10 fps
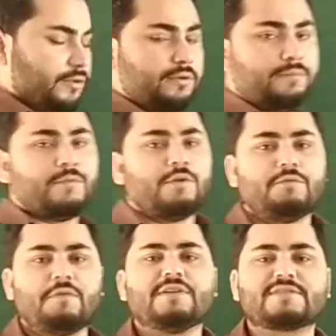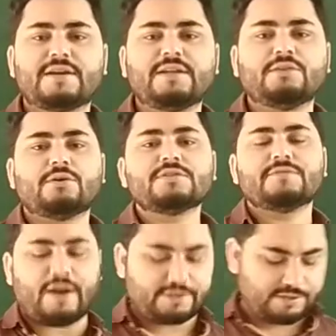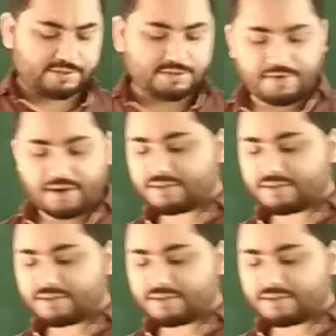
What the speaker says: So we will study those factors